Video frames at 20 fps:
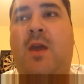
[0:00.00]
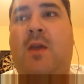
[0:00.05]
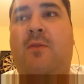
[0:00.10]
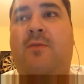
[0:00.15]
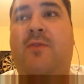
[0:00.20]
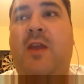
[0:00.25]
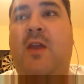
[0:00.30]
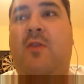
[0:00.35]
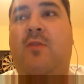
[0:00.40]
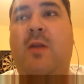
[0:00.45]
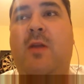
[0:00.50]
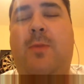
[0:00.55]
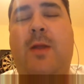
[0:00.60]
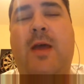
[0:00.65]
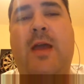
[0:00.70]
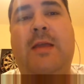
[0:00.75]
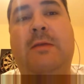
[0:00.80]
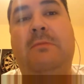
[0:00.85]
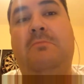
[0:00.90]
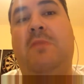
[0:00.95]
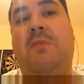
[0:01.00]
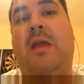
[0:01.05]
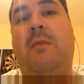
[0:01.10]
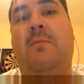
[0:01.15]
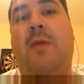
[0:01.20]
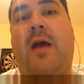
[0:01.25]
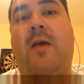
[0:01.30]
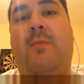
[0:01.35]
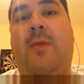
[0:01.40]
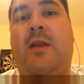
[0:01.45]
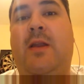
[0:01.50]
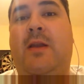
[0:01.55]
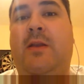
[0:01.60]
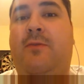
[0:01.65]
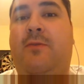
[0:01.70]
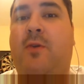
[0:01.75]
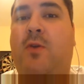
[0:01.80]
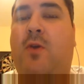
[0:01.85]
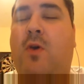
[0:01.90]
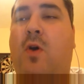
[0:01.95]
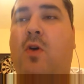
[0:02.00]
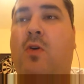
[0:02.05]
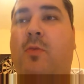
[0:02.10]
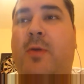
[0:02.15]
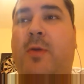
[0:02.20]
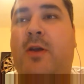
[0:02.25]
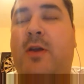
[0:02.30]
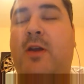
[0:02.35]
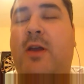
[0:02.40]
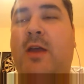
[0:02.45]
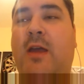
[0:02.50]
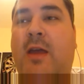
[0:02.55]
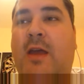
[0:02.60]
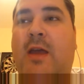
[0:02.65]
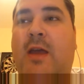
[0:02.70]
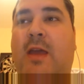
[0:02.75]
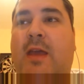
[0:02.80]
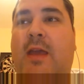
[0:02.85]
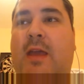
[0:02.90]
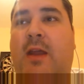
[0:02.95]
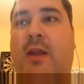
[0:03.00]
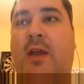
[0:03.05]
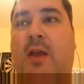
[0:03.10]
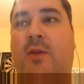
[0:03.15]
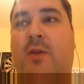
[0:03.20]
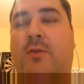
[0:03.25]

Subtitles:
video replay, it might have been a different call. But he